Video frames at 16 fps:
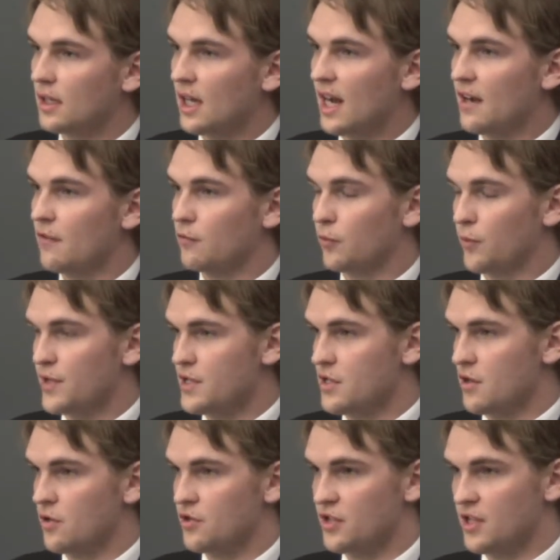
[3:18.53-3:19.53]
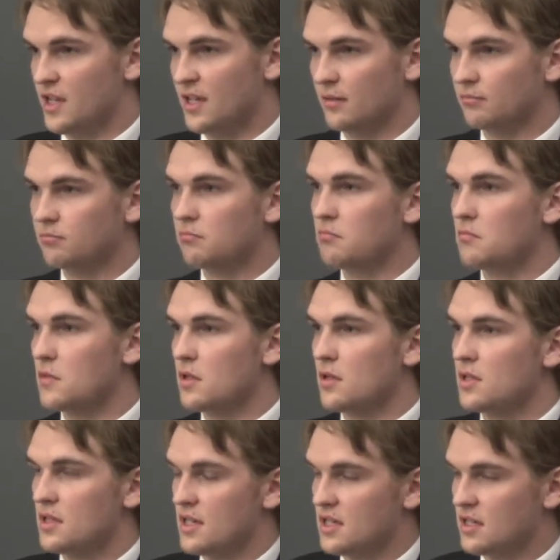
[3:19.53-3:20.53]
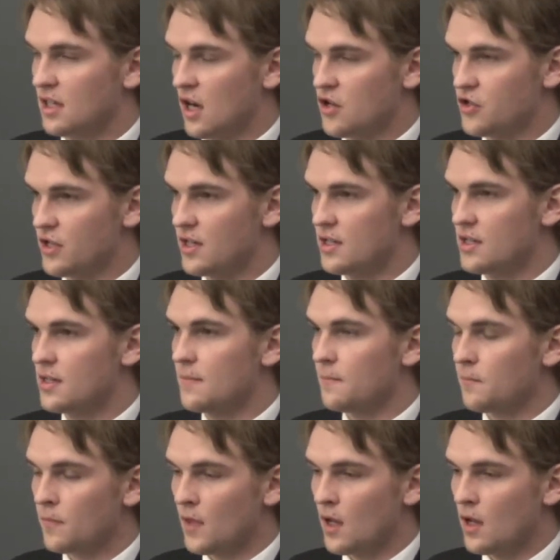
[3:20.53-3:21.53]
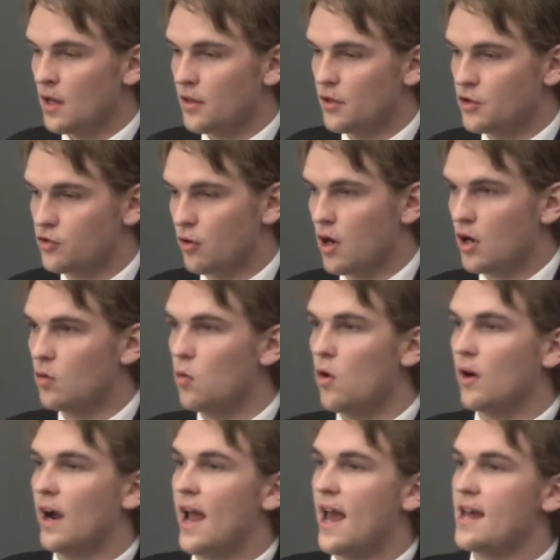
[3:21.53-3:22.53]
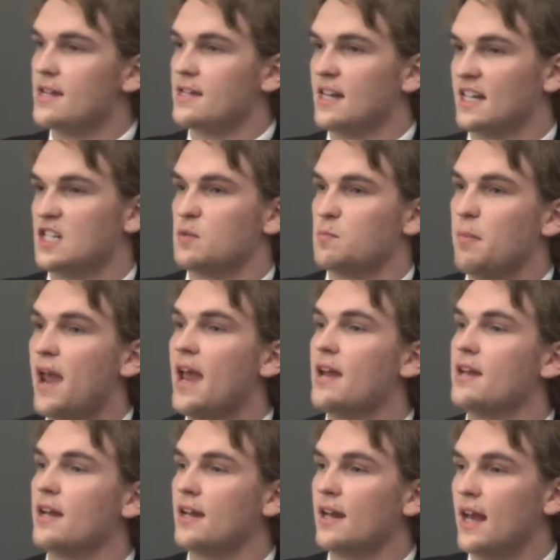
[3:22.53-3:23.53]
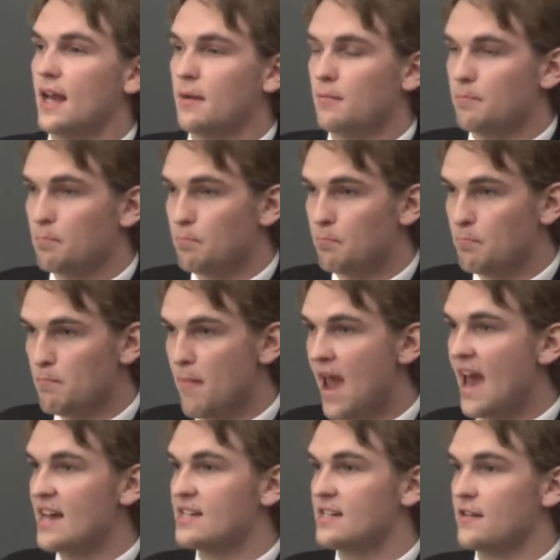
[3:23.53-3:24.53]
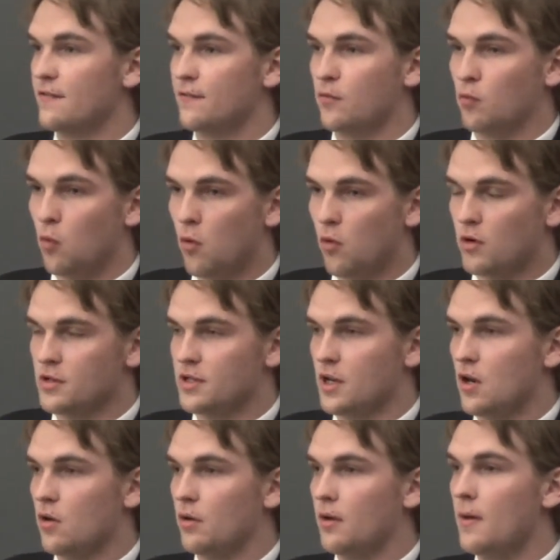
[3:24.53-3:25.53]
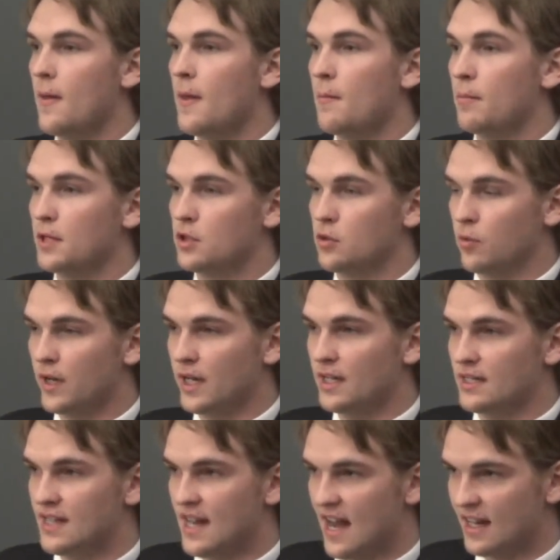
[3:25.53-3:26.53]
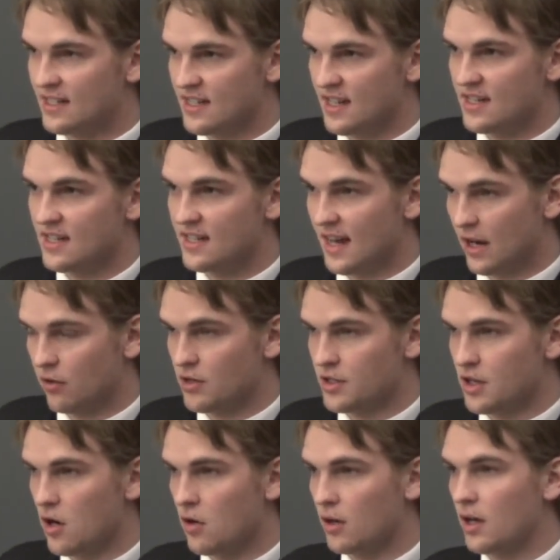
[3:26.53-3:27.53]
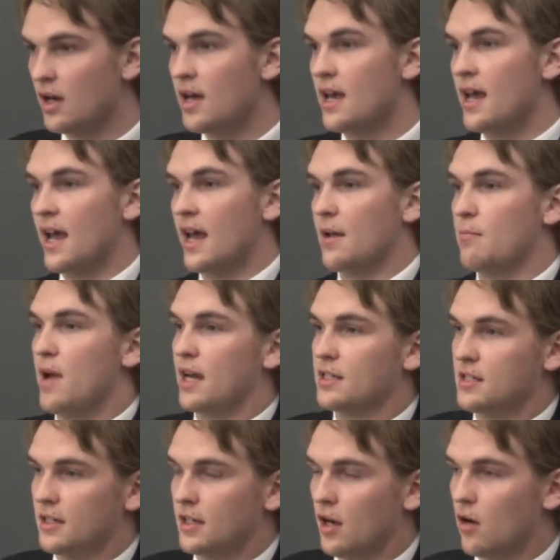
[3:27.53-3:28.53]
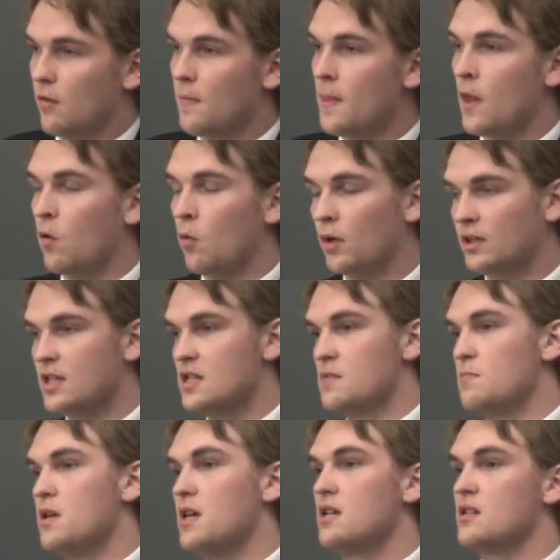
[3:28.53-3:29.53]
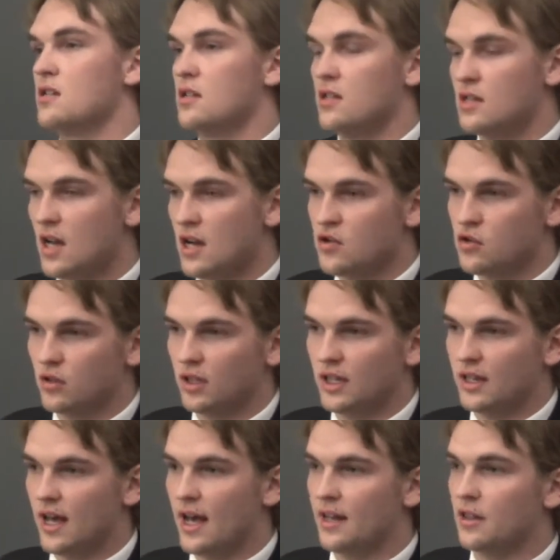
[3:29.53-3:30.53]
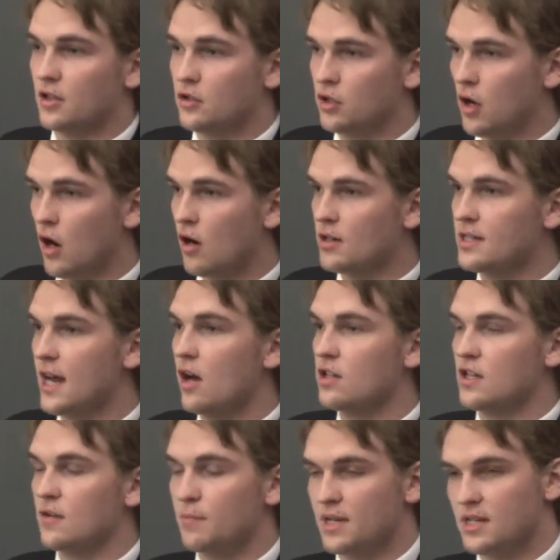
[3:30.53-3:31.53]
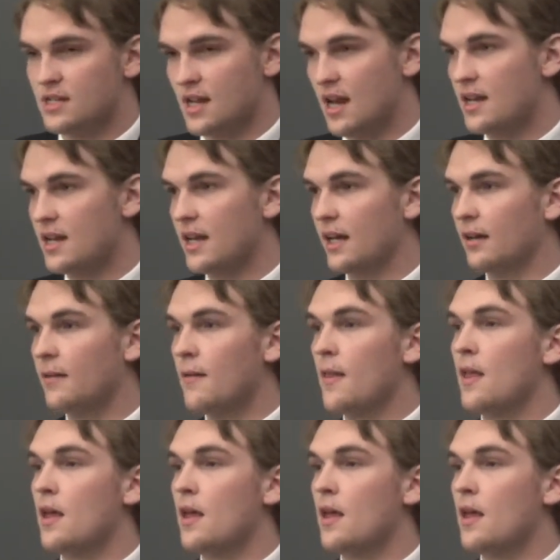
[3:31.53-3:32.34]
kind of research and discussions, the drug war has expanded a massive war zone between Texas and Arizona and Mexico. What this means is essentially that cartels have been sending